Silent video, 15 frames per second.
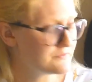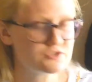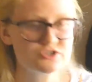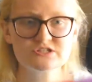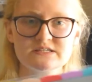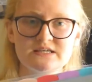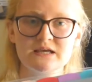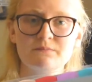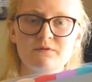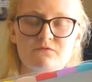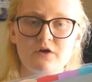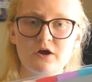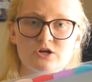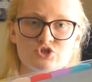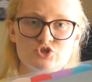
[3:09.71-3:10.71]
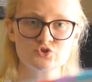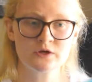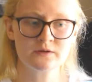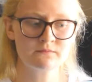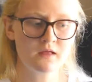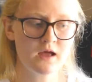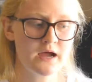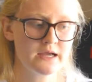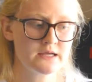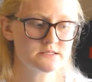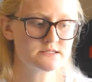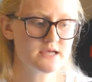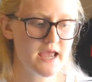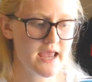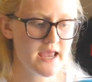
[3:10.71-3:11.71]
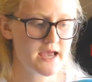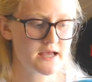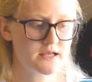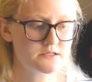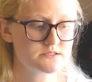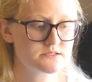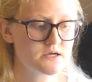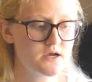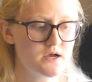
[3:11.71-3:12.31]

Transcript: Just keep it very streamlined, and